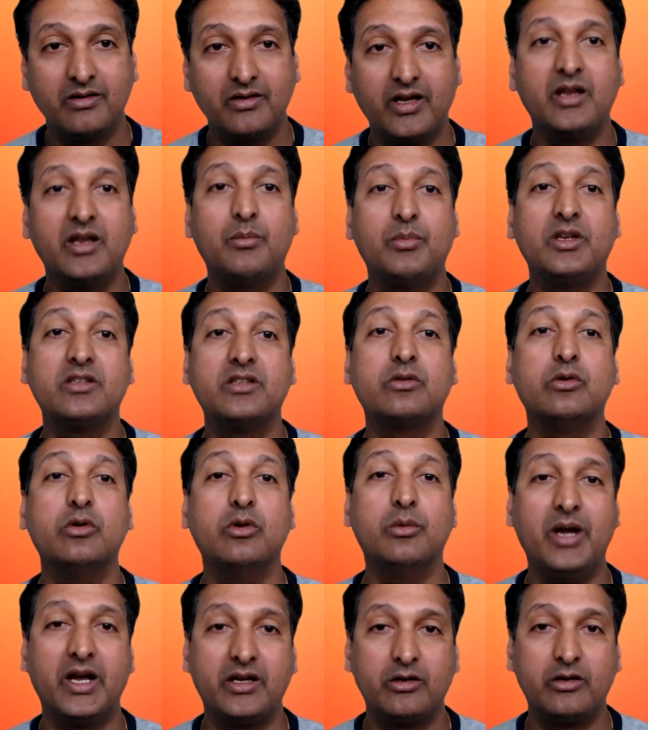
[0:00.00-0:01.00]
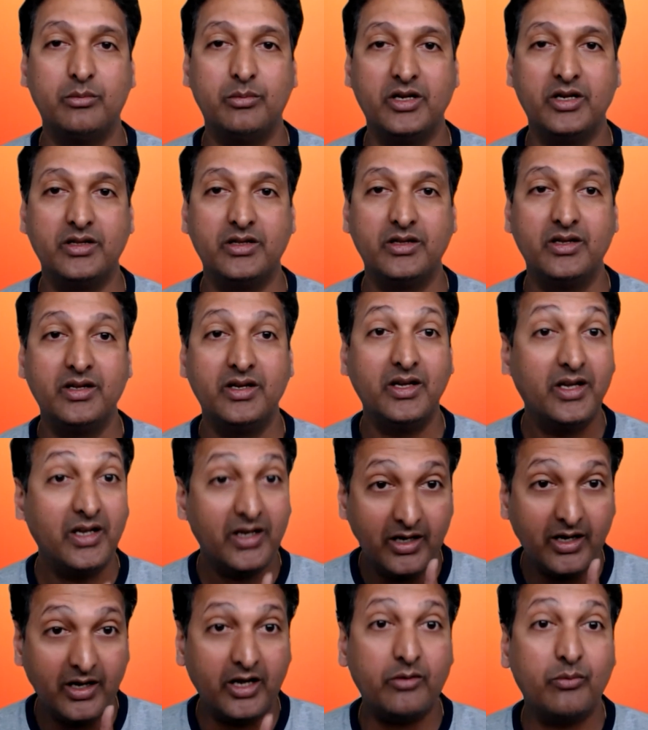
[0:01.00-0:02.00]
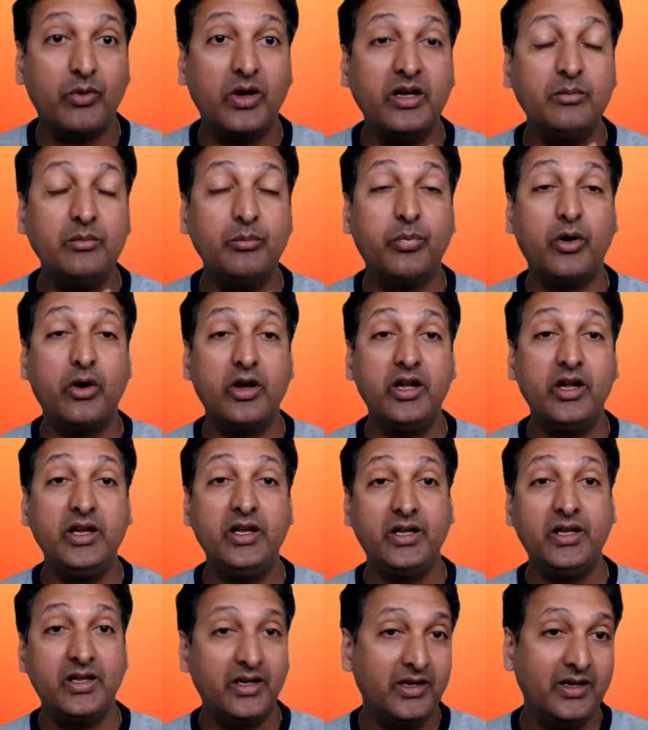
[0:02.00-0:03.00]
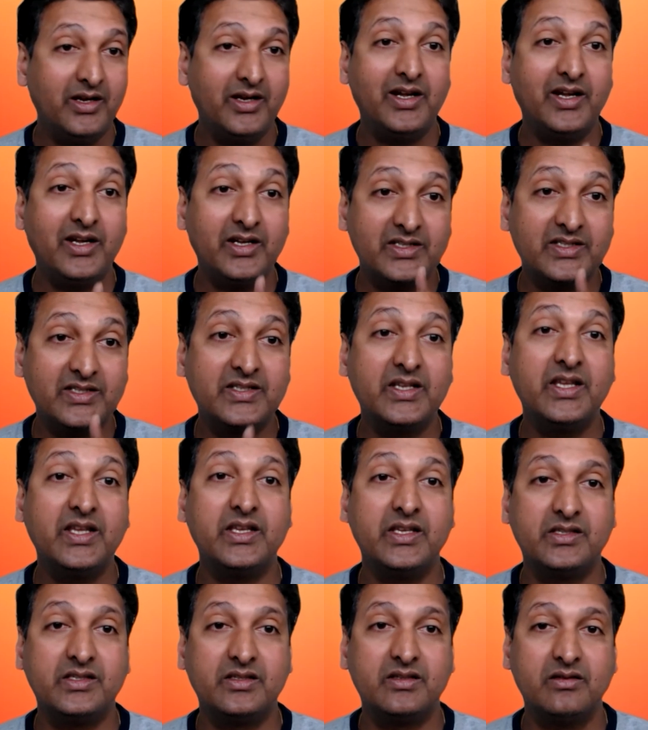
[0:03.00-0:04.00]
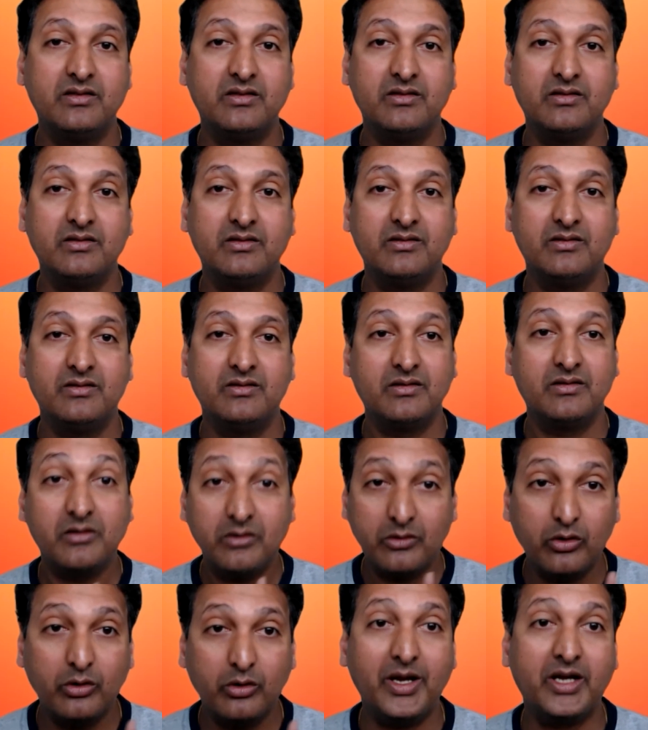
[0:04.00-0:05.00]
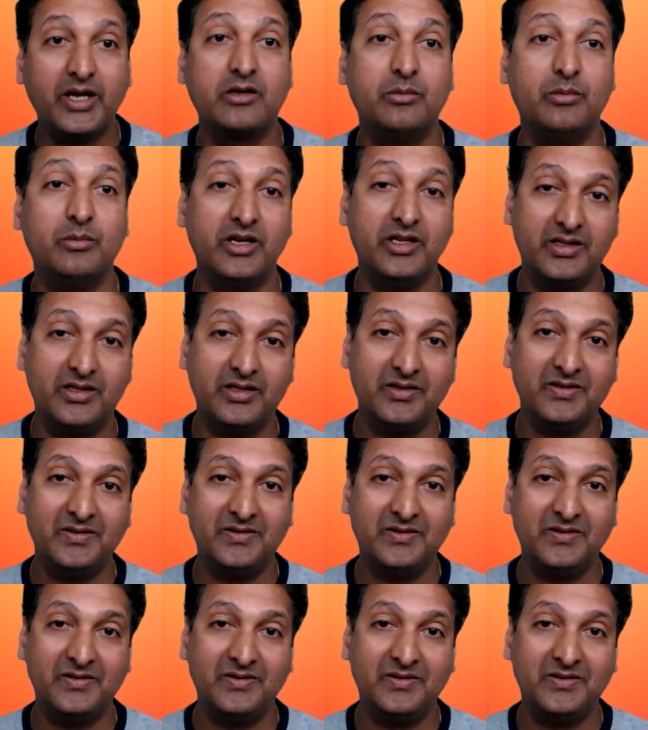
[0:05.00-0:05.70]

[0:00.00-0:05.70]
Can I please go back to breath? At one point, it says, go back to breath.